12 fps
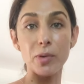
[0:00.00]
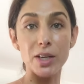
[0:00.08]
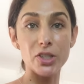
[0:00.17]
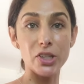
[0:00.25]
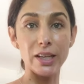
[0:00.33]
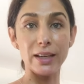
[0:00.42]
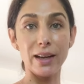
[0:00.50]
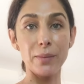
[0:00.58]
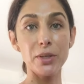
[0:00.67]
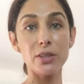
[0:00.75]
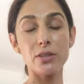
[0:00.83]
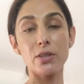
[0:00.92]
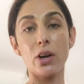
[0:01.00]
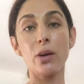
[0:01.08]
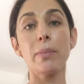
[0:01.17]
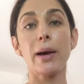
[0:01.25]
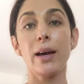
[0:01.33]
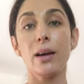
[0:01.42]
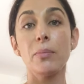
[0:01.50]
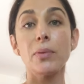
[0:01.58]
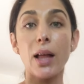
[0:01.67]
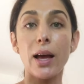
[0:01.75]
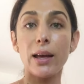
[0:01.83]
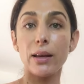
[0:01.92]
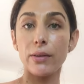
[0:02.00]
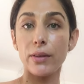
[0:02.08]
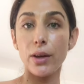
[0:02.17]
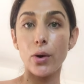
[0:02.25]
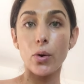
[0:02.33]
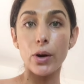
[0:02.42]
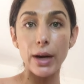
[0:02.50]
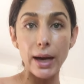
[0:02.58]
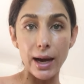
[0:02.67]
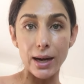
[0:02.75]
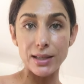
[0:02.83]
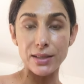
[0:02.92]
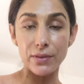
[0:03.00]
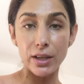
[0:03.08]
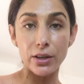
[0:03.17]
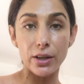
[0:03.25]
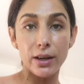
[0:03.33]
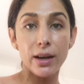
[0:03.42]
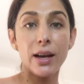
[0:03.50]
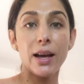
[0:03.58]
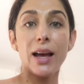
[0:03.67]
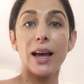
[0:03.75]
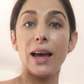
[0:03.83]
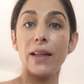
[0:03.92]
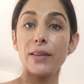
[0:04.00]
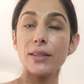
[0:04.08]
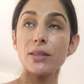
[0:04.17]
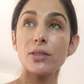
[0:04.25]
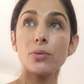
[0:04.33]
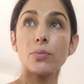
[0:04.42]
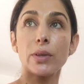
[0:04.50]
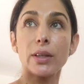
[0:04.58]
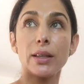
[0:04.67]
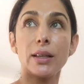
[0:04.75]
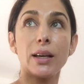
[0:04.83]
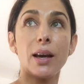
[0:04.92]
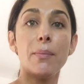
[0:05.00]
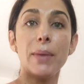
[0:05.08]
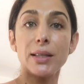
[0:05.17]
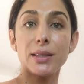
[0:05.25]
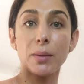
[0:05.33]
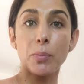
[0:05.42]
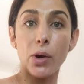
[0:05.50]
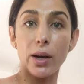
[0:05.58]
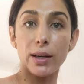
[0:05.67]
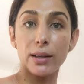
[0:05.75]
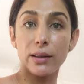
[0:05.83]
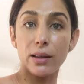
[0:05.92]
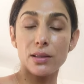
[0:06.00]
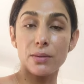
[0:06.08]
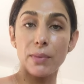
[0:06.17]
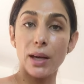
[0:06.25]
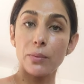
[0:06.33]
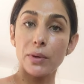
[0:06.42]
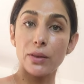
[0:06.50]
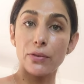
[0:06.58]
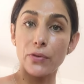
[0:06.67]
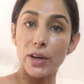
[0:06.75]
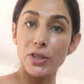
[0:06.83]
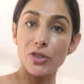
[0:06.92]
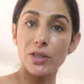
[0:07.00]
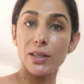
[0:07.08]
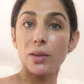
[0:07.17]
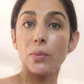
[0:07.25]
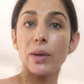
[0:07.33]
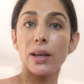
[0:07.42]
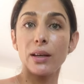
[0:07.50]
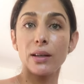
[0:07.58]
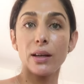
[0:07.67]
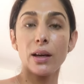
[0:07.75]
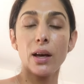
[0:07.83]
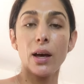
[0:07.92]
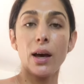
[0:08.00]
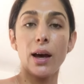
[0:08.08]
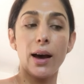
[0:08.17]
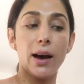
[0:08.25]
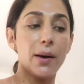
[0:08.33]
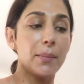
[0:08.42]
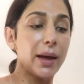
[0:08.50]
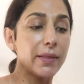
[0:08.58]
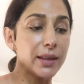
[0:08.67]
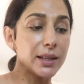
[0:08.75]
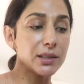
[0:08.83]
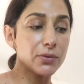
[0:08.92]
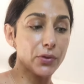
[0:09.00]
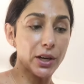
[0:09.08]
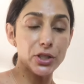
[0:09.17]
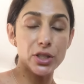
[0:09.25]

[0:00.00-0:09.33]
brushing, I'm going to start by applying the Aura Activator. And this is a really amazing product that's made with French seaweed. And this French